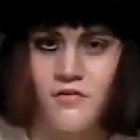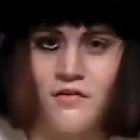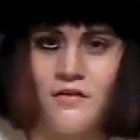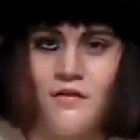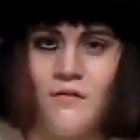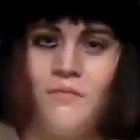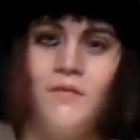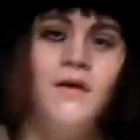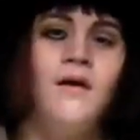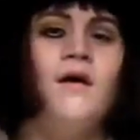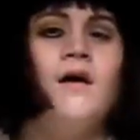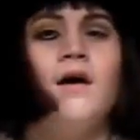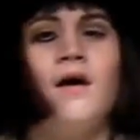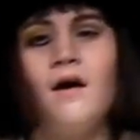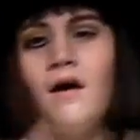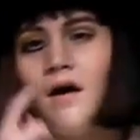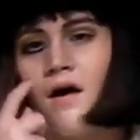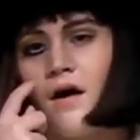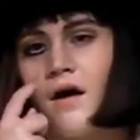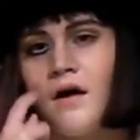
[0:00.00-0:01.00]
them,
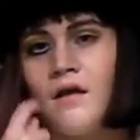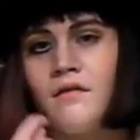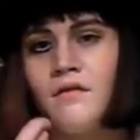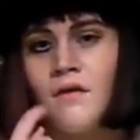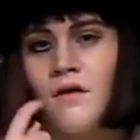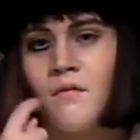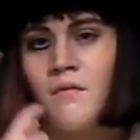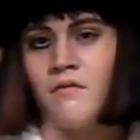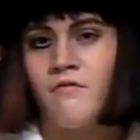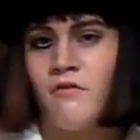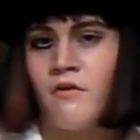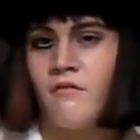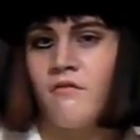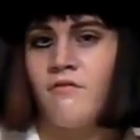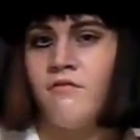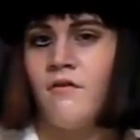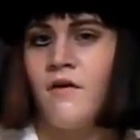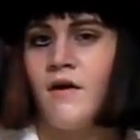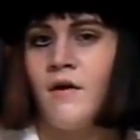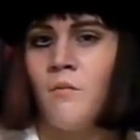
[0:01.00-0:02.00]
and if you can
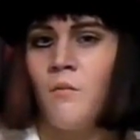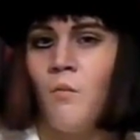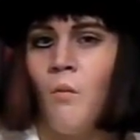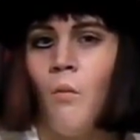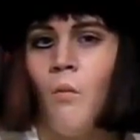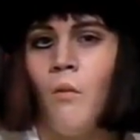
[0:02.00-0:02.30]
find